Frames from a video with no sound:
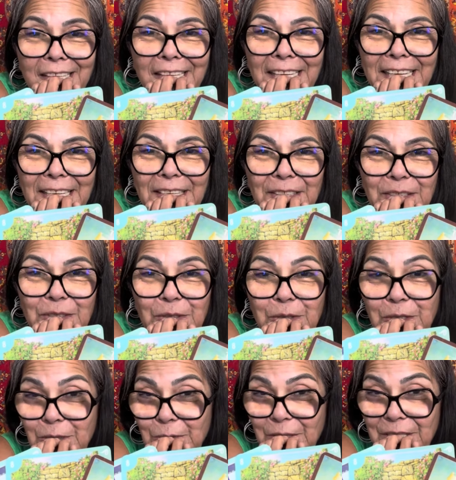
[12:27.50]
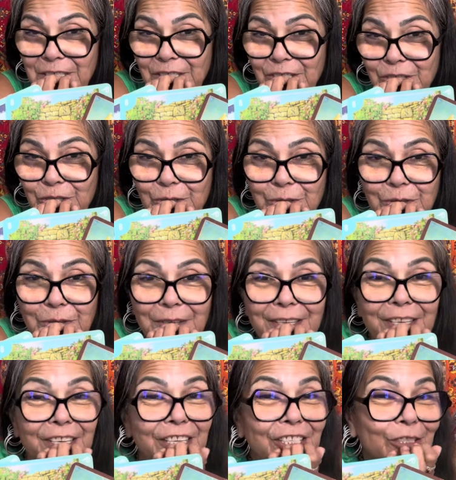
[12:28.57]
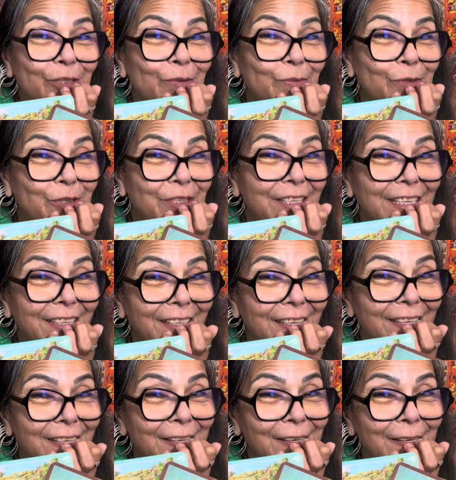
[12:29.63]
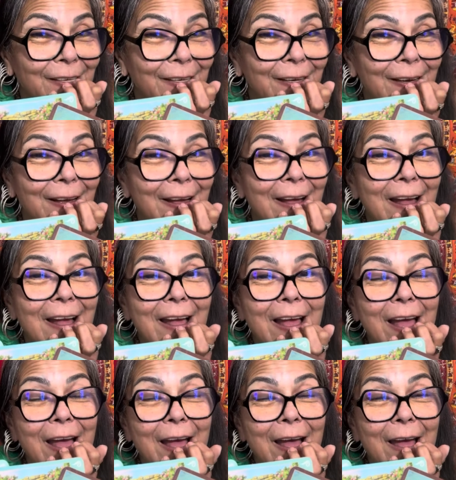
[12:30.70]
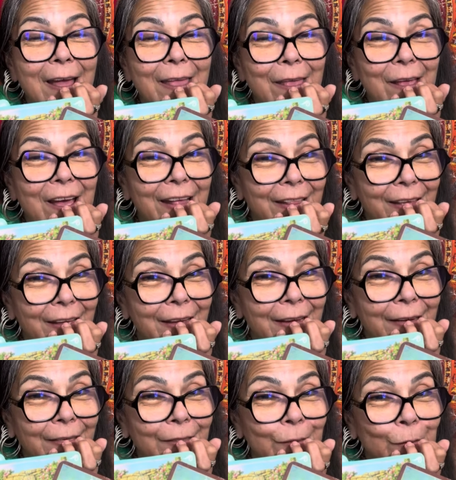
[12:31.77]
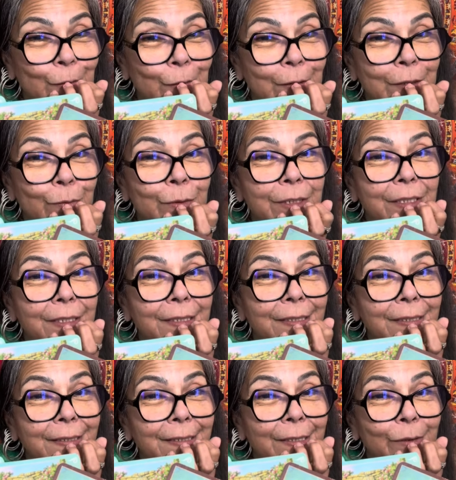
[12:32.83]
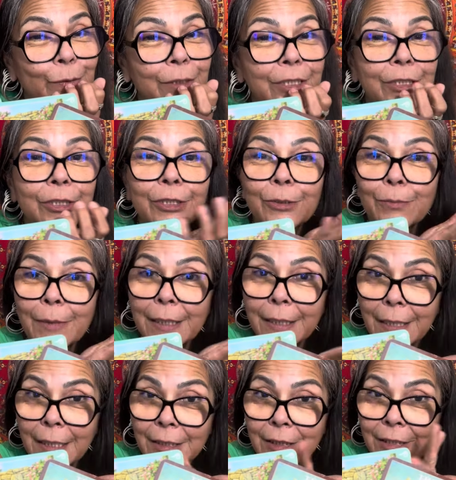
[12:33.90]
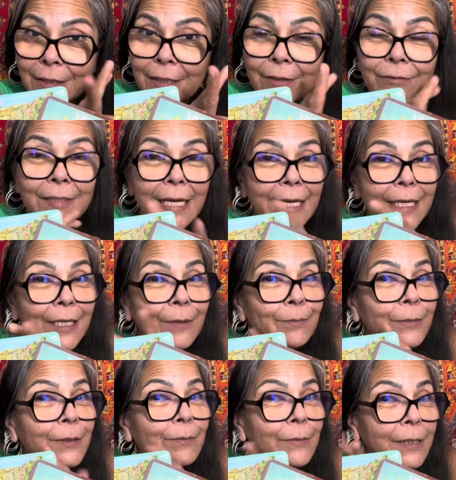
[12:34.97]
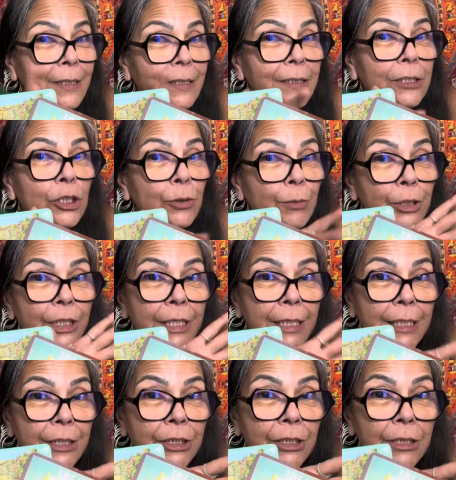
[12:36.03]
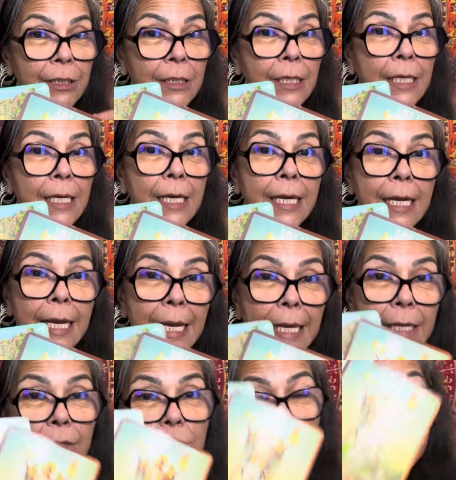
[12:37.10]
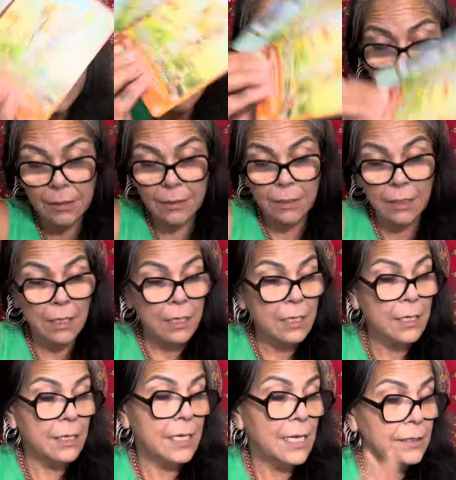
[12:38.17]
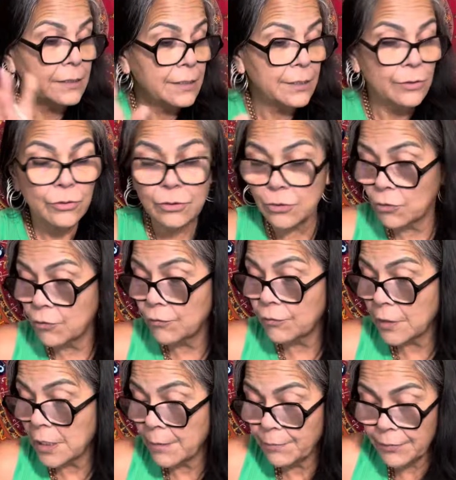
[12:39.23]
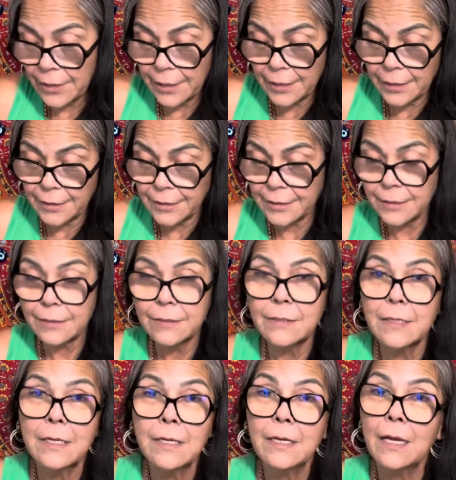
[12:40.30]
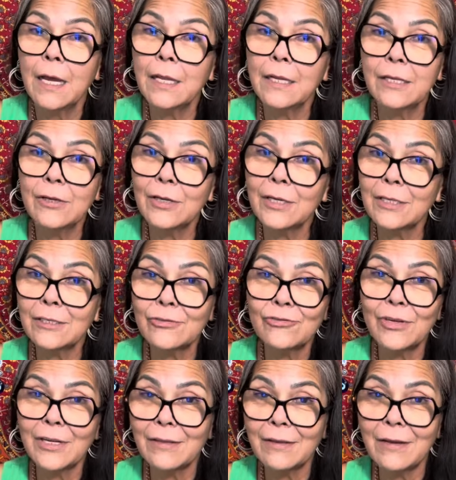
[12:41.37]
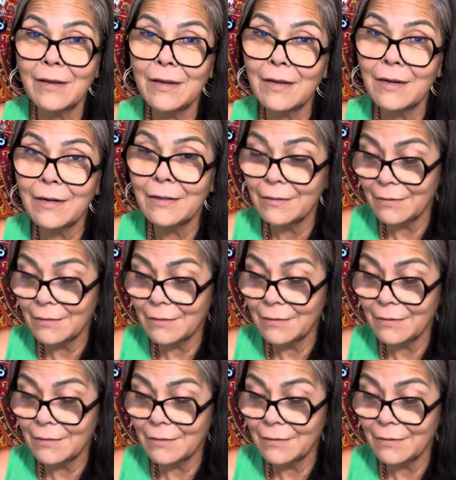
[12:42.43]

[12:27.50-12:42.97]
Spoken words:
King of Swords, which is you. You need to communicate clearly. You got the Eight of Swords, which is a situation you might have got yourself tied up in because of communication. And you got the Sun card. I say you're going to overcome things. And then you got the Strength card.